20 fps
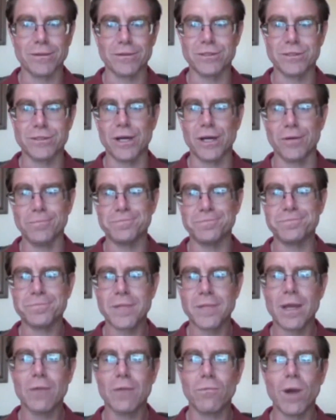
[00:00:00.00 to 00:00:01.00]
So,
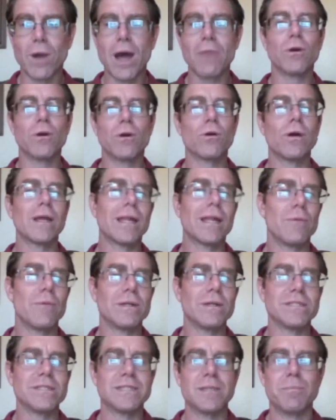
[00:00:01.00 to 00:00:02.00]
Ron, real quickly,
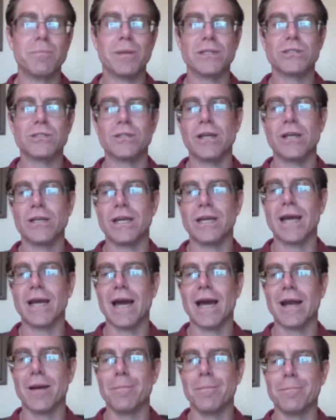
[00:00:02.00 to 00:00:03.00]
what's the picture there you
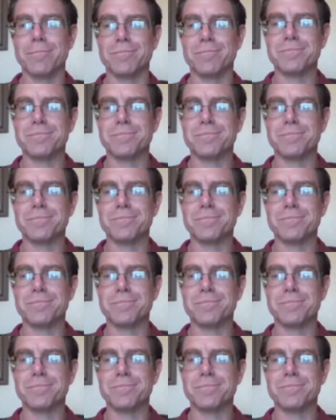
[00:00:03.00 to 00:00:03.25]
got up?